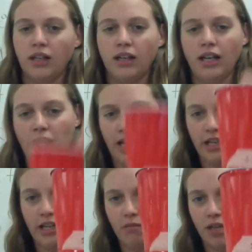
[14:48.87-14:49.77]
And
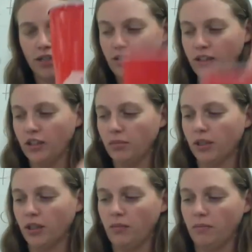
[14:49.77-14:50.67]
in my syrup
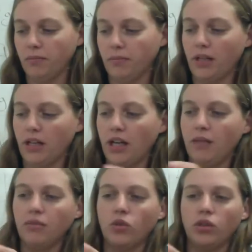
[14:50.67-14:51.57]
cup,
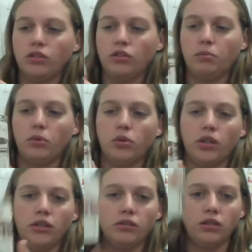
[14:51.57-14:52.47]
I'm going to
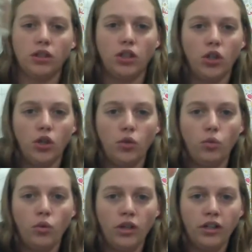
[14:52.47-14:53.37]
pour
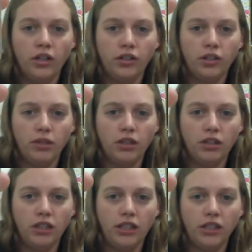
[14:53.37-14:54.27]
100
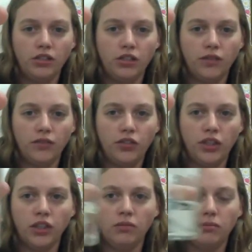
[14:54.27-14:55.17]
milliliters of
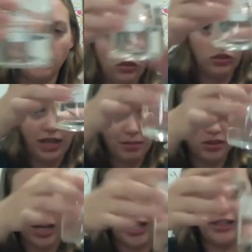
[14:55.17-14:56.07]
syrup, same as
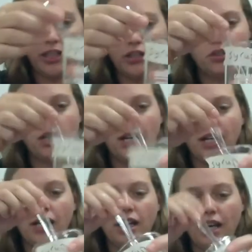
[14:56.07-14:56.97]
I had yesterday.
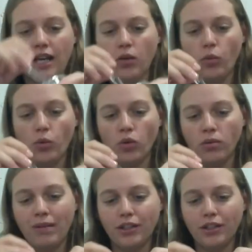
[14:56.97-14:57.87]
And we want to
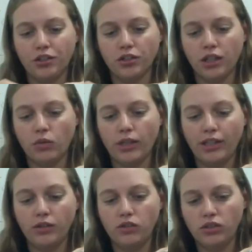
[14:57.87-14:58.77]
make sure that we
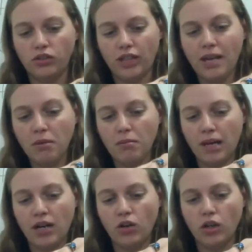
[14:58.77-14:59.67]
use the same
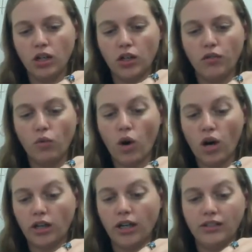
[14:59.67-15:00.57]
amount of
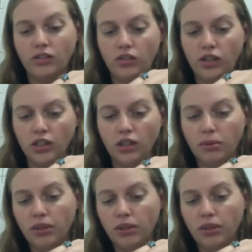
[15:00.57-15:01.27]
water and syrup